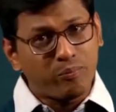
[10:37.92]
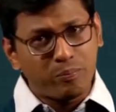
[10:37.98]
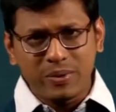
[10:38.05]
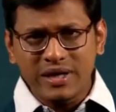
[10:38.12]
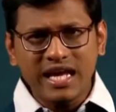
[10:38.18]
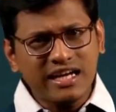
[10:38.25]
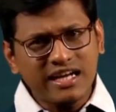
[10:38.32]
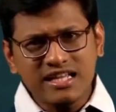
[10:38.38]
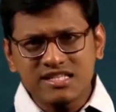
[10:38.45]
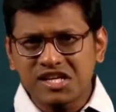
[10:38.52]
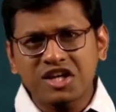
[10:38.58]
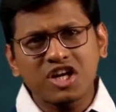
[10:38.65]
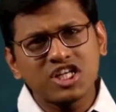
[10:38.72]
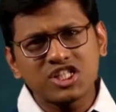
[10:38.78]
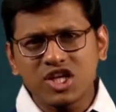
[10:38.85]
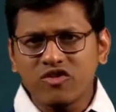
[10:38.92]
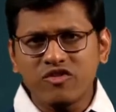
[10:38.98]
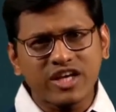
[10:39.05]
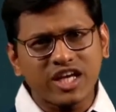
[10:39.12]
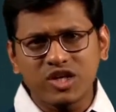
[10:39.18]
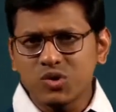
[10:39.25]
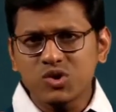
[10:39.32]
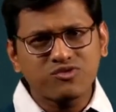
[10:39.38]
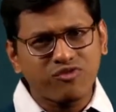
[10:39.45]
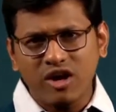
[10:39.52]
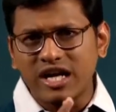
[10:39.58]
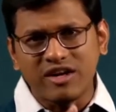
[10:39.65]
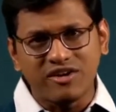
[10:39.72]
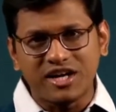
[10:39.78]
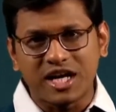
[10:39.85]
P&L general reserve we can use for
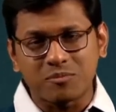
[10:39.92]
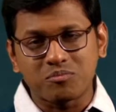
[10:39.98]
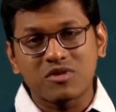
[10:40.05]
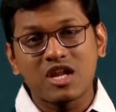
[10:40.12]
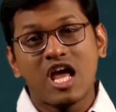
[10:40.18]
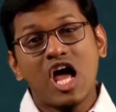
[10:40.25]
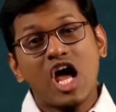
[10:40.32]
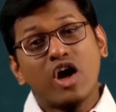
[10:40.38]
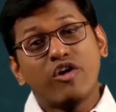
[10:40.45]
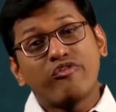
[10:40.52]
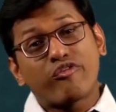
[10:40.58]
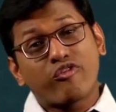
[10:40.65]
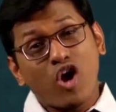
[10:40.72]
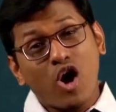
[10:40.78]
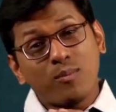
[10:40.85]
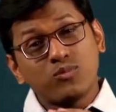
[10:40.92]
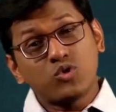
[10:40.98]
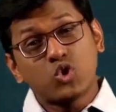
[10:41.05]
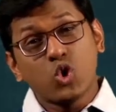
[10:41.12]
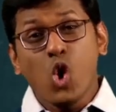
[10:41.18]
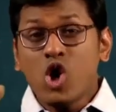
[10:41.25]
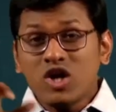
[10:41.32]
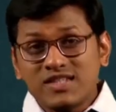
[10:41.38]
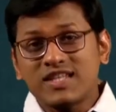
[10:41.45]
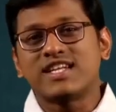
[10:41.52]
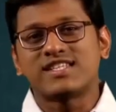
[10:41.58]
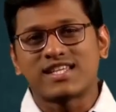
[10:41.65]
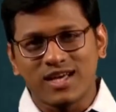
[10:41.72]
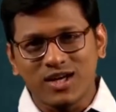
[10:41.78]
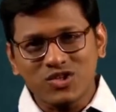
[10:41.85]
dividend. From those
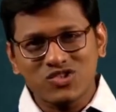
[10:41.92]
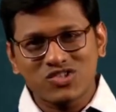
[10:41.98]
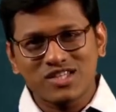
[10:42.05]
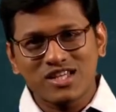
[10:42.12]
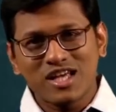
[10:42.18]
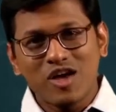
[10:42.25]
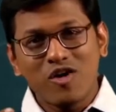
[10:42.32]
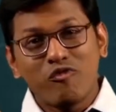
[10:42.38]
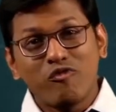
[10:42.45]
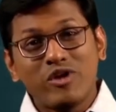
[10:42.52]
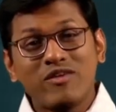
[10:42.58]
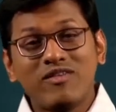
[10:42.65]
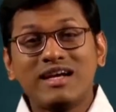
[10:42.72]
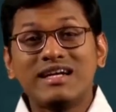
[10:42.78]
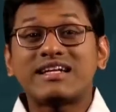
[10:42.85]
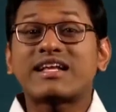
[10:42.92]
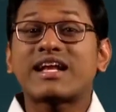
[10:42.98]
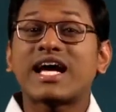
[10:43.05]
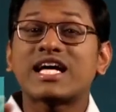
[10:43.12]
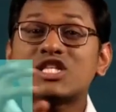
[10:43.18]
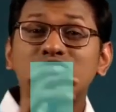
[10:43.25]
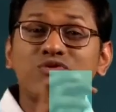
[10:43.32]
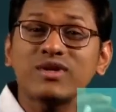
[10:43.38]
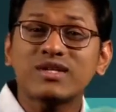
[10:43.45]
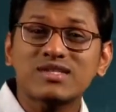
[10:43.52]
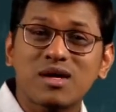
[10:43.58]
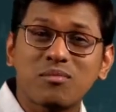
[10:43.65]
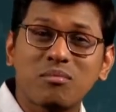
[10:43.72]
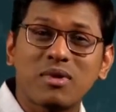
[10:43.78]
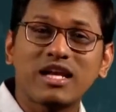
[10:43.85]
reserves, we will transfer
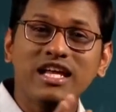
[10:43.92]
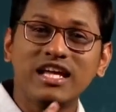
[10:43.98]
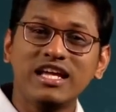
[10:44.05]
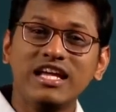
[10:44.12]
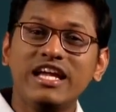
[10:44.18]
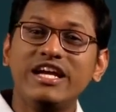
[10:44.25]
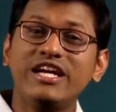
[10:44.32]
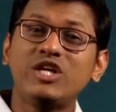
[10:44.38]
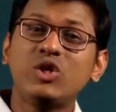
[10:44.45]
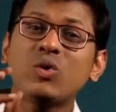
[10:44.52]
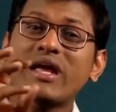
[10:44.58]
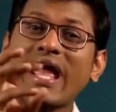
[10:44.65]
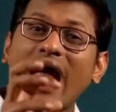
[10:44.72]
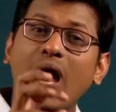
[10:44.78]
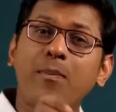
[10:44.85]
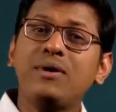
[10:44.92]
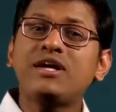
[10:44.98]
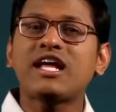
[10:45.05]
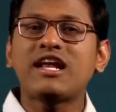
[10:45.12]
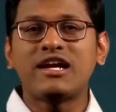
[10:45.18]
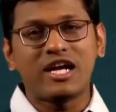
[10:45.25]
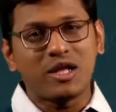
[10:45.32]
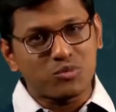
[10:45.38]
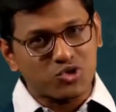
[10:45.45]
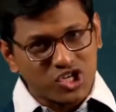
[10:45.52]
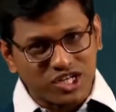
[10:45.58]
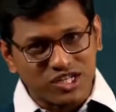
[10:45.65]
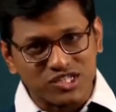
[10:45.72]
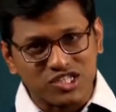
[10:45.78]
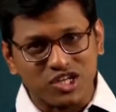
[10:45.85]
some money into capital redemption
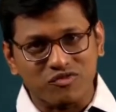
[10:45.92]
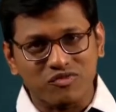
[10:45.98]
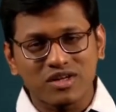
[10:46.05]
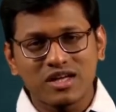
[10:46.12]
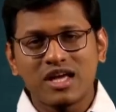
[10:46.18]
reserve.